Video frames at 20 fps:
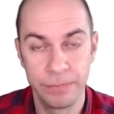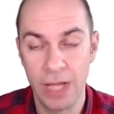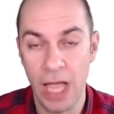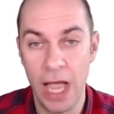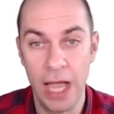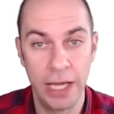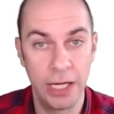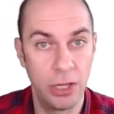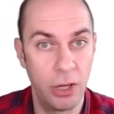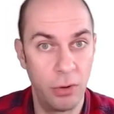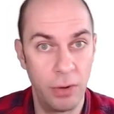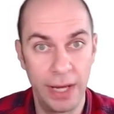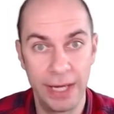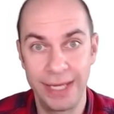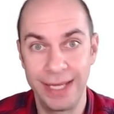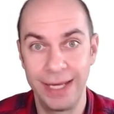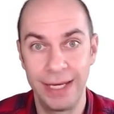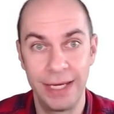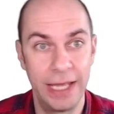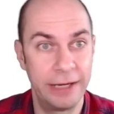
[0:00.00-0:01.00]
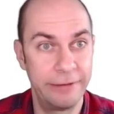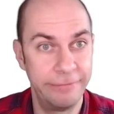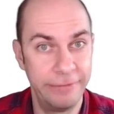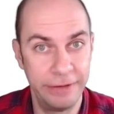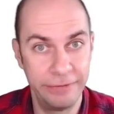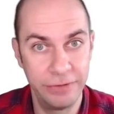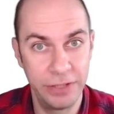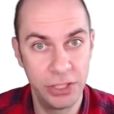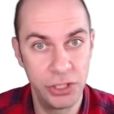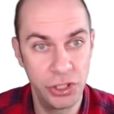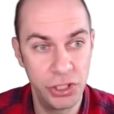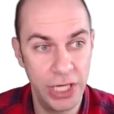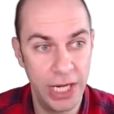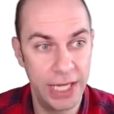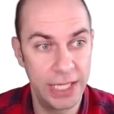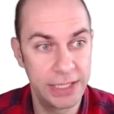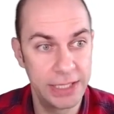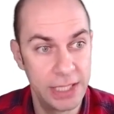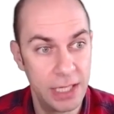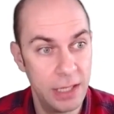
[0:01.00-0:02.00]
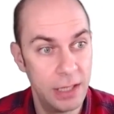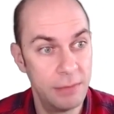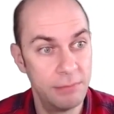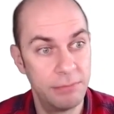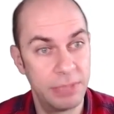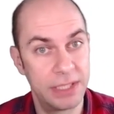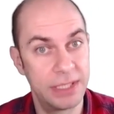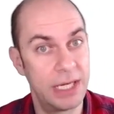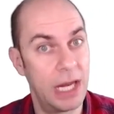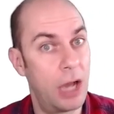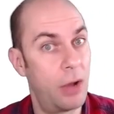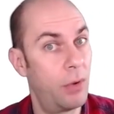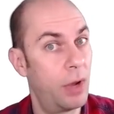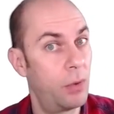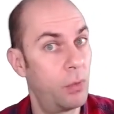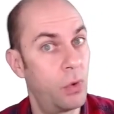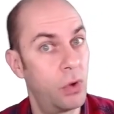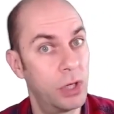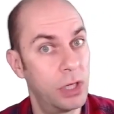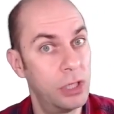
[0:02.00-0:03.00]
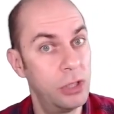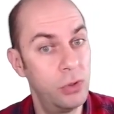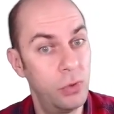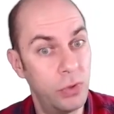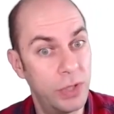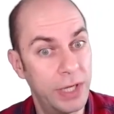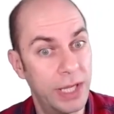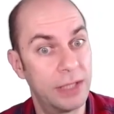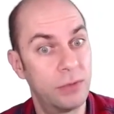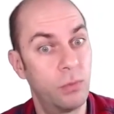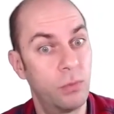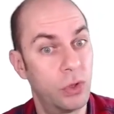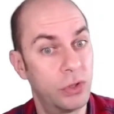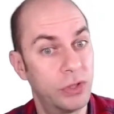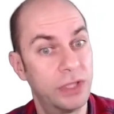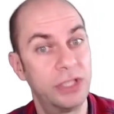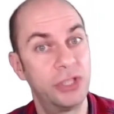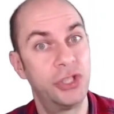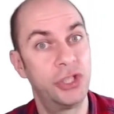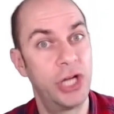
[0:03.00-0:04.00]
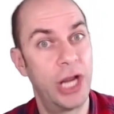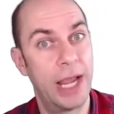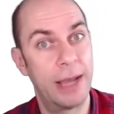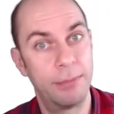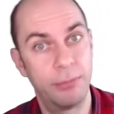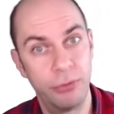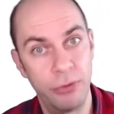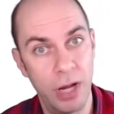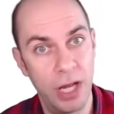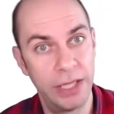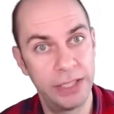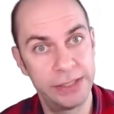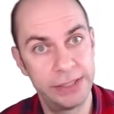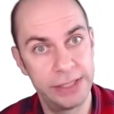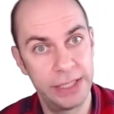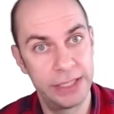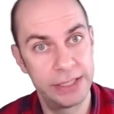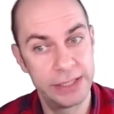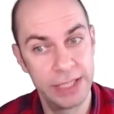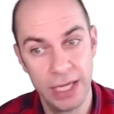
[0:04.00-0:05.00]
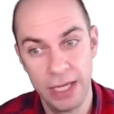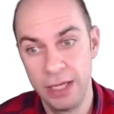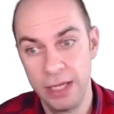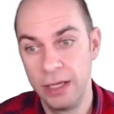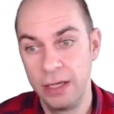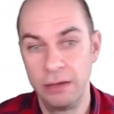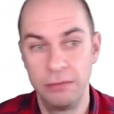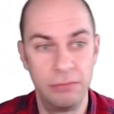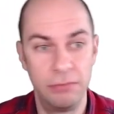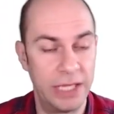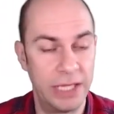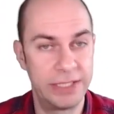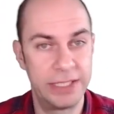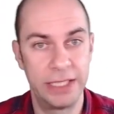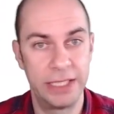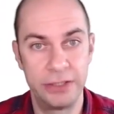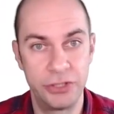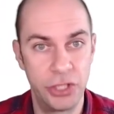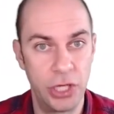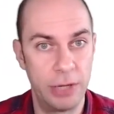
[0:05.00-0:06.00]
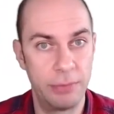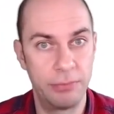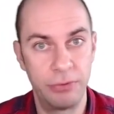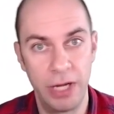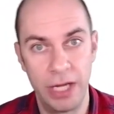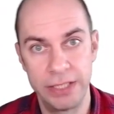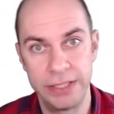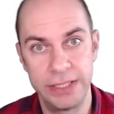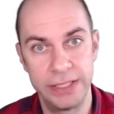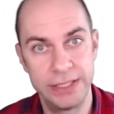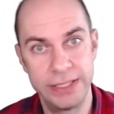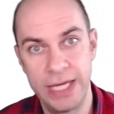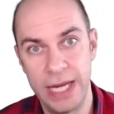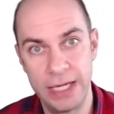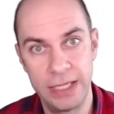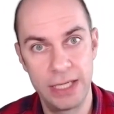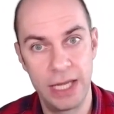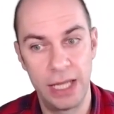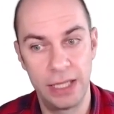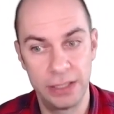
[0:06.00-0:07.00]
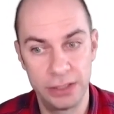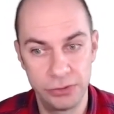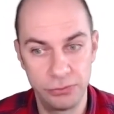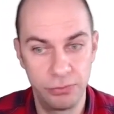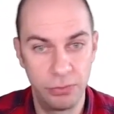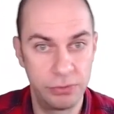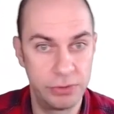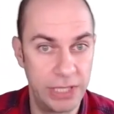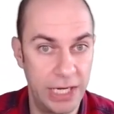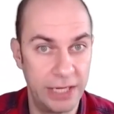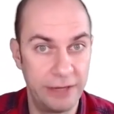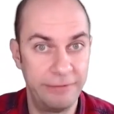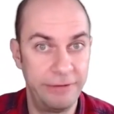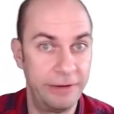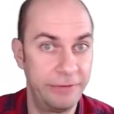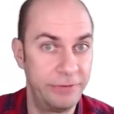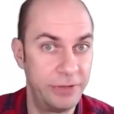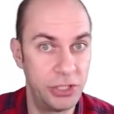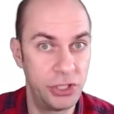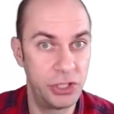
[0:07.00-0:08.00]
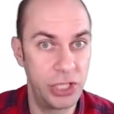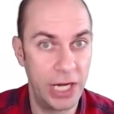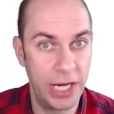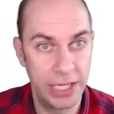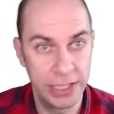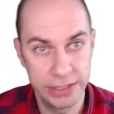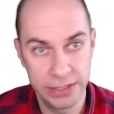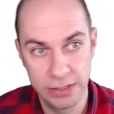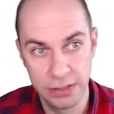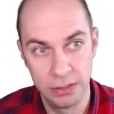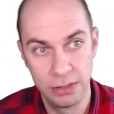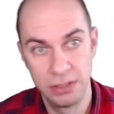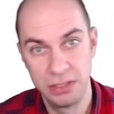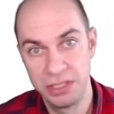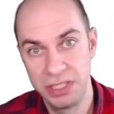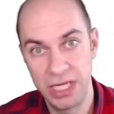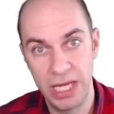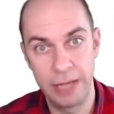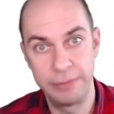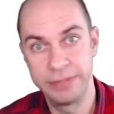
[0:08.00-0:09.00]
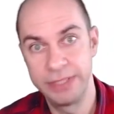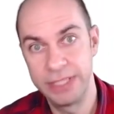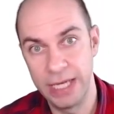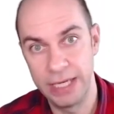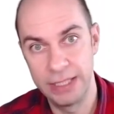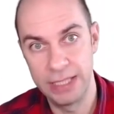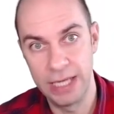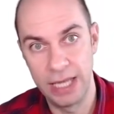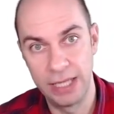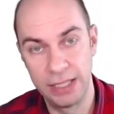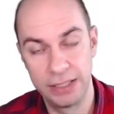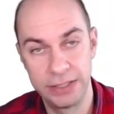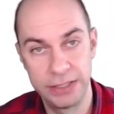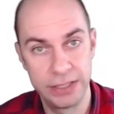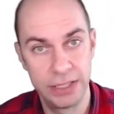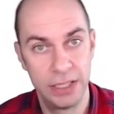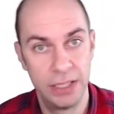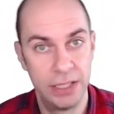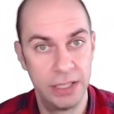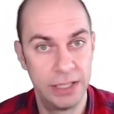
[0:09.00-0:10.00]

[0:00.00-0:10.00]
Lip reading: I know I can get 50 shares, but now I want to look at what the share price is. Let's say the share price is $10. We'll take 50 shares times $10.